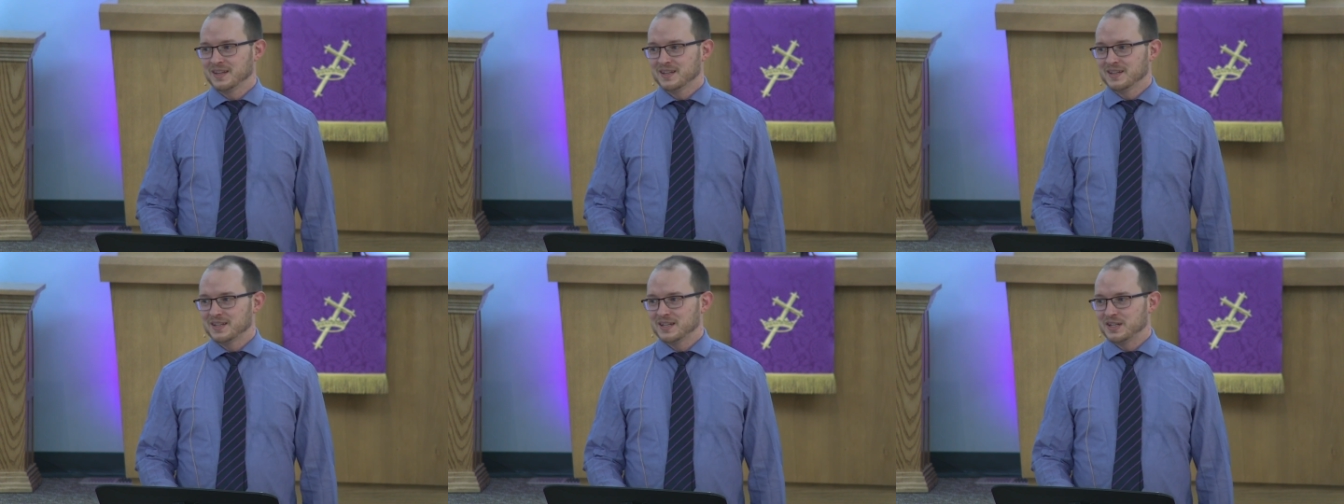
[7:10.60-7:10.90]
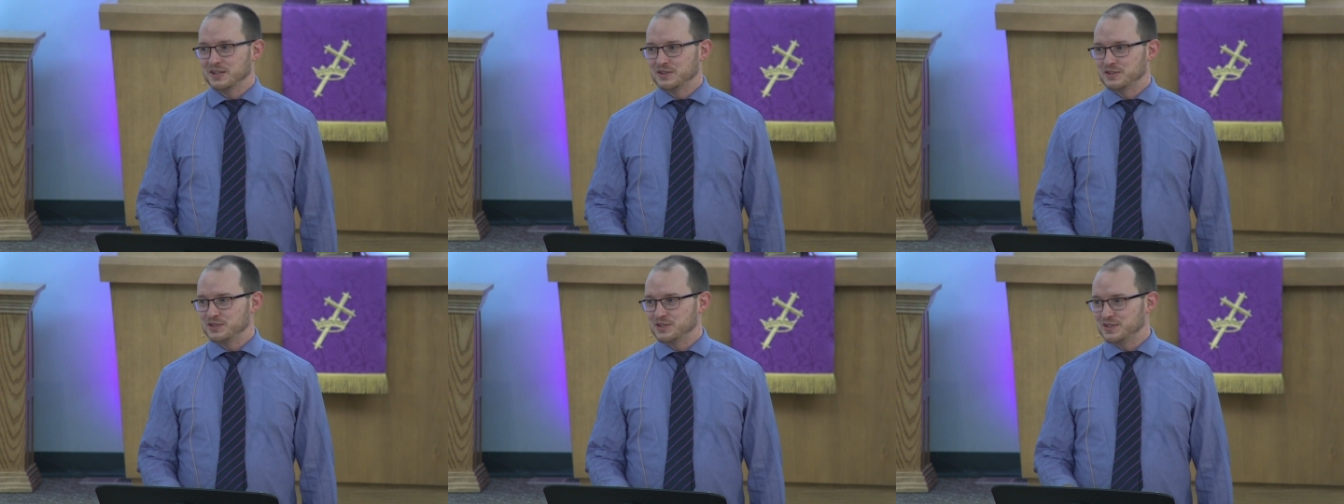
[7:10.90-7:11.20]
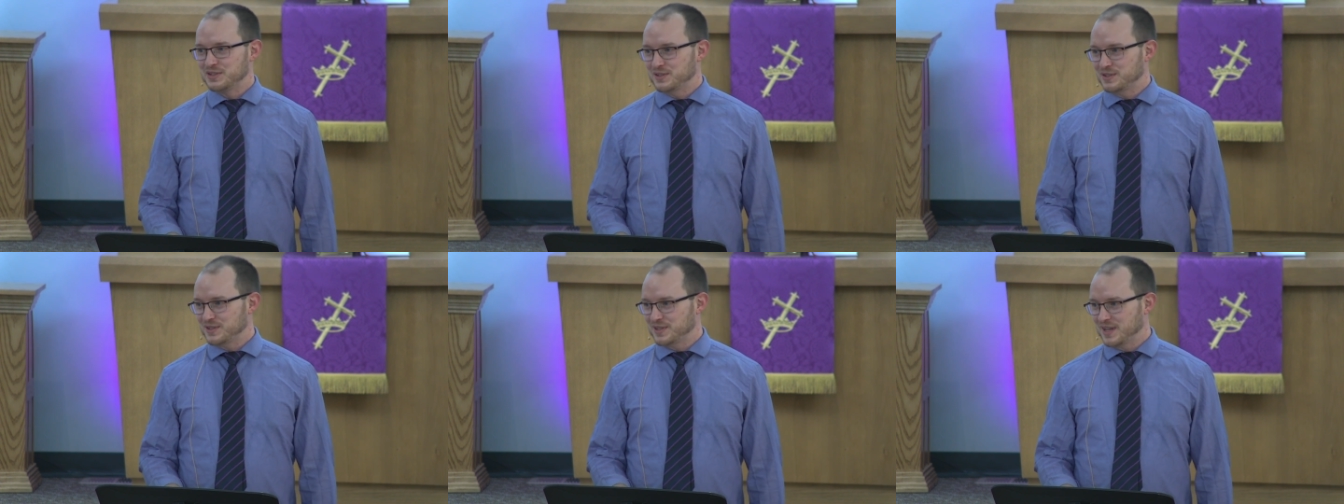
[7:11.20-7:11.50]
How did
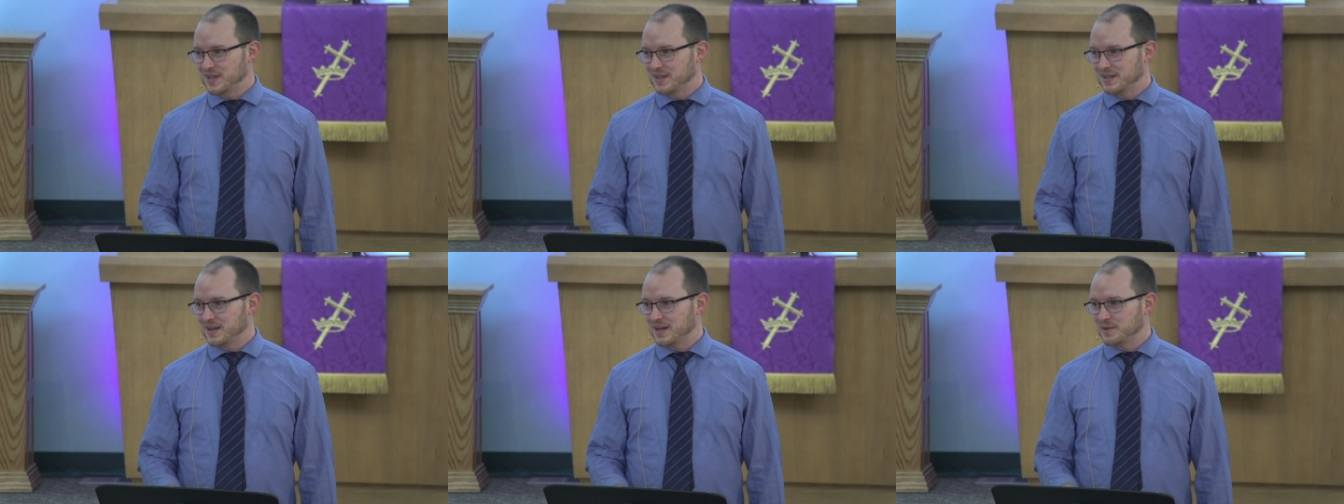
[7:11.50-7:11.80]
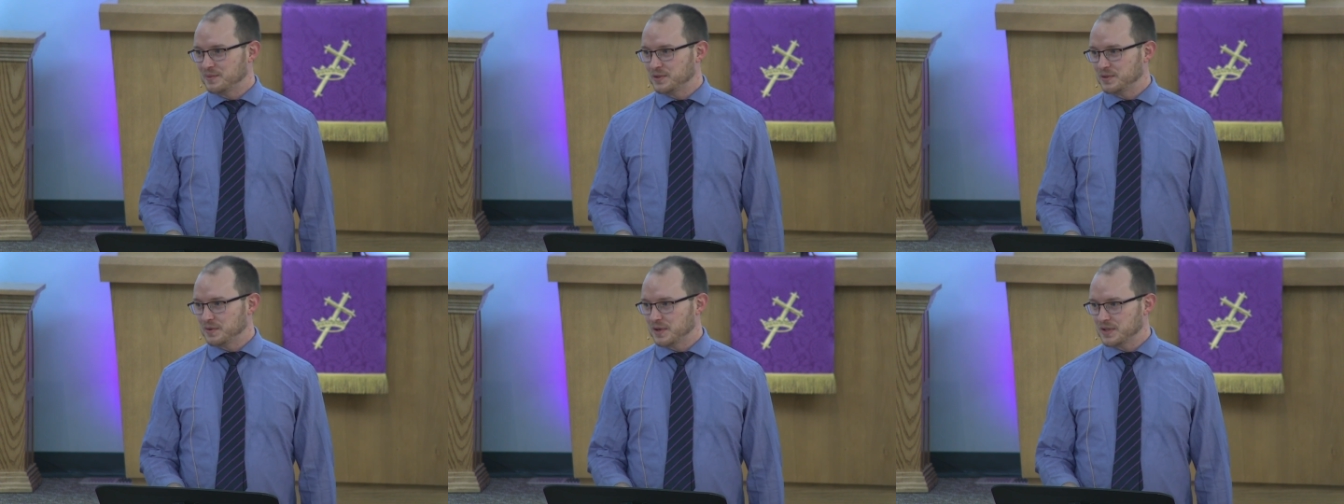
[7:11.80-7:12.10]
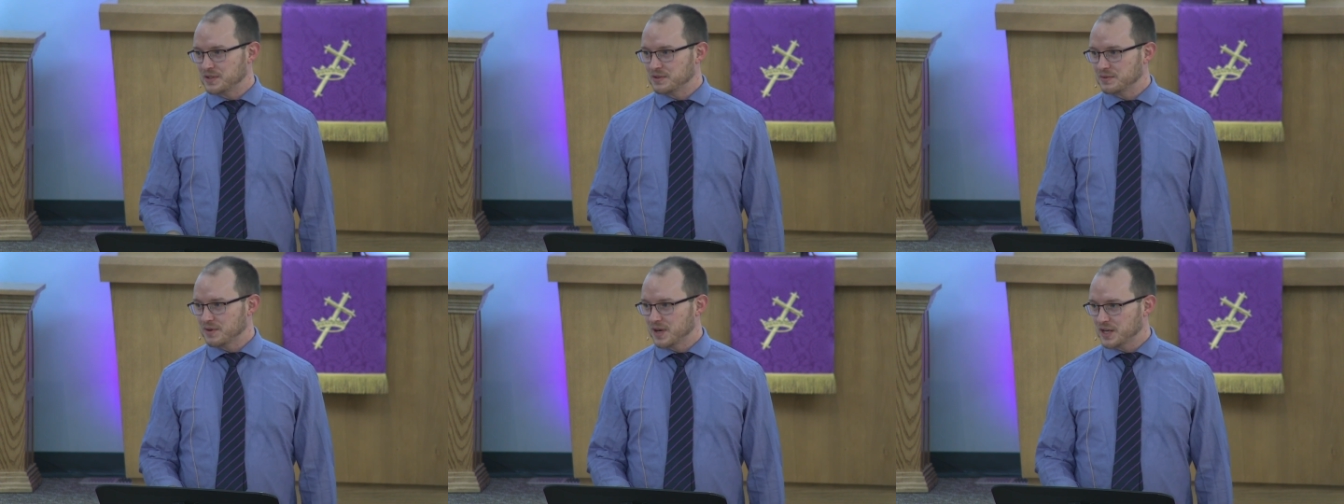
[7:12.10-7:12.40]
Jesus say it? I am the
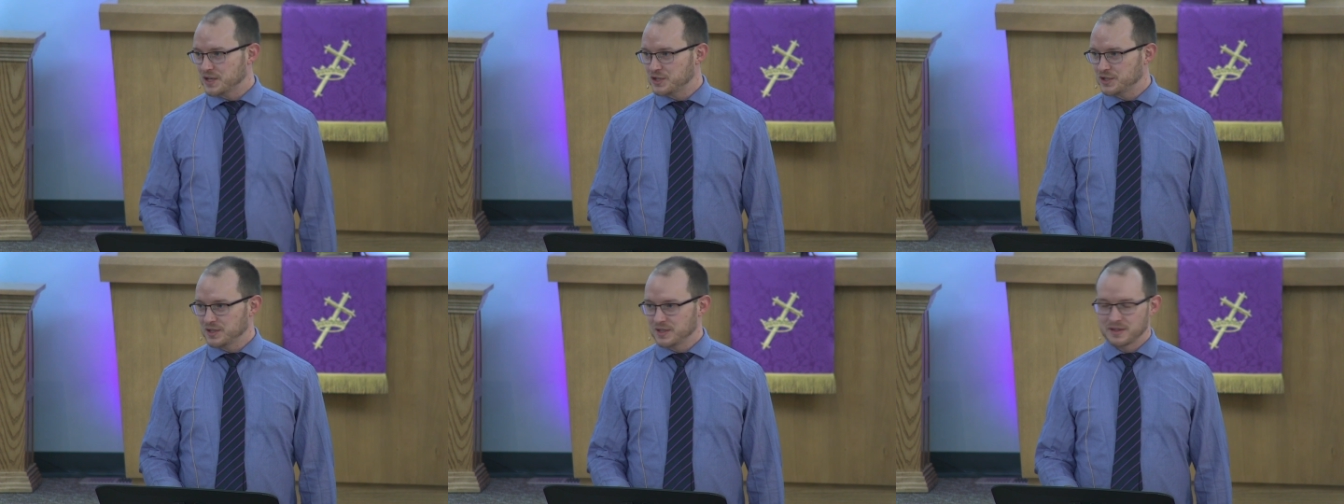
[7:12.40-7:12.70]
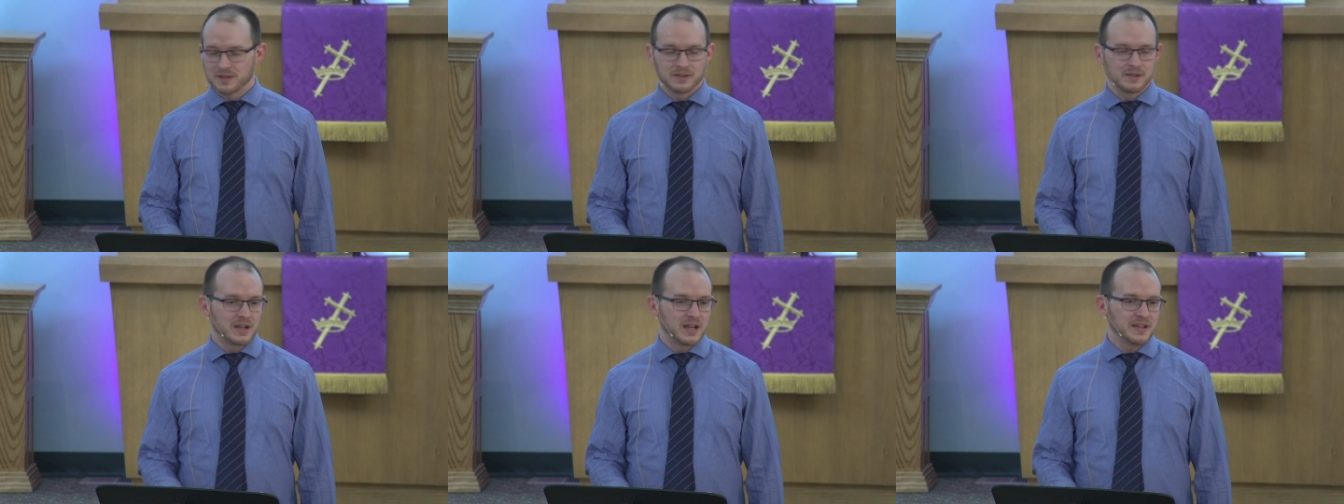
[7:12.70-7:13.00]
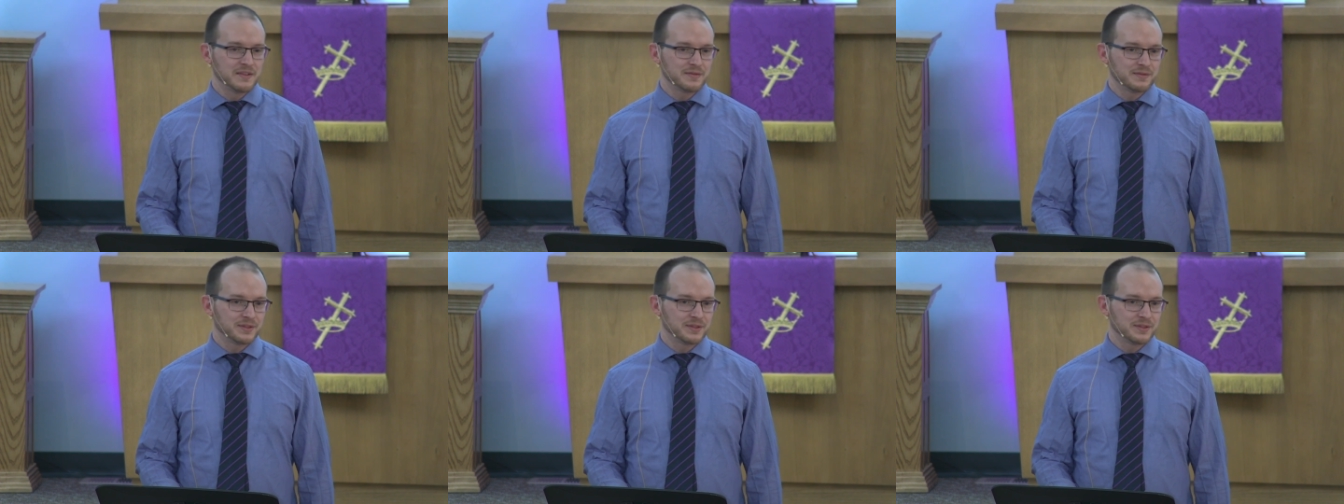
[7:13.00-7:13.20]
resurrection and the life.